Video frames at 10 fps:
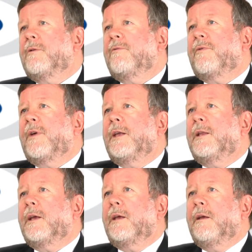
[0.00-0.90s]
in
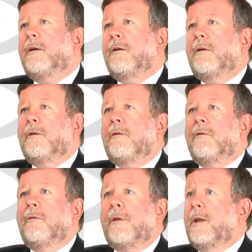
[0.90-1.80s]
finding
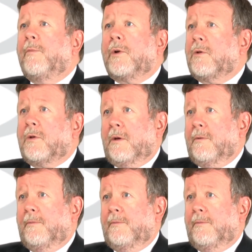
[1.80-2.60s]
the right purchaser.